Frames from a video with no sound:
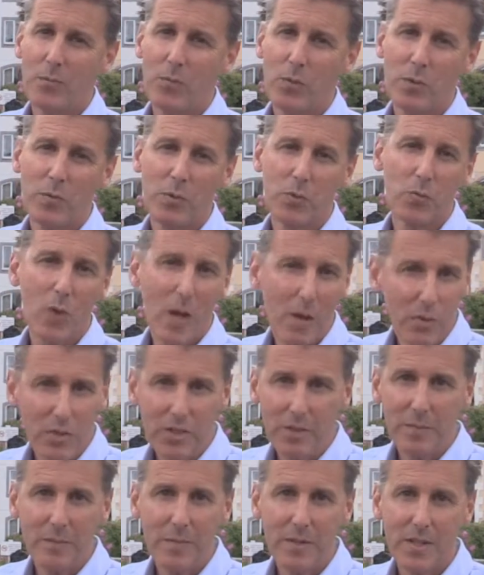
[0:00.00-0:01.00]
We would
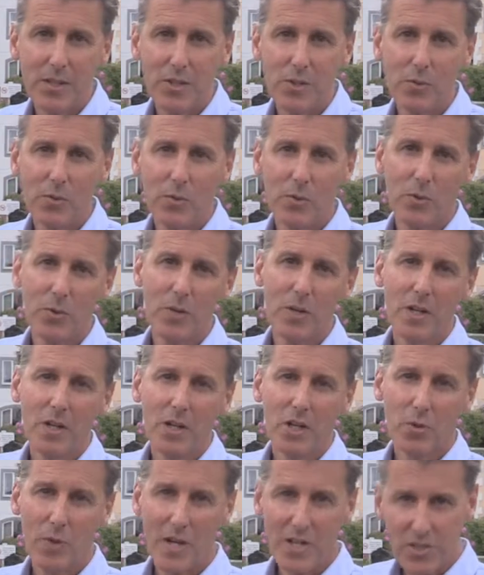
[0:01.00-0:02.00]
welcome your
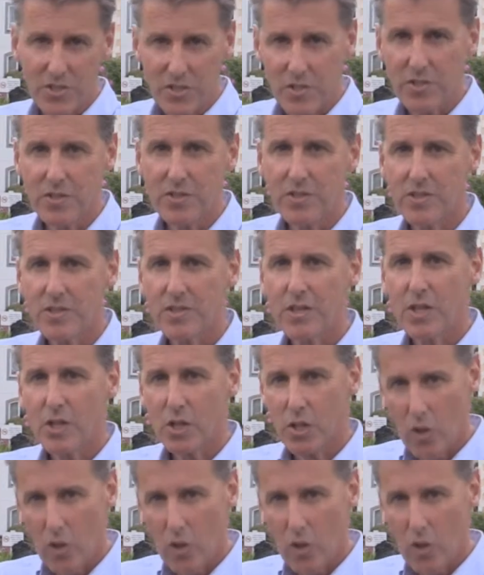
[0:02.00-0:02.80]
questions,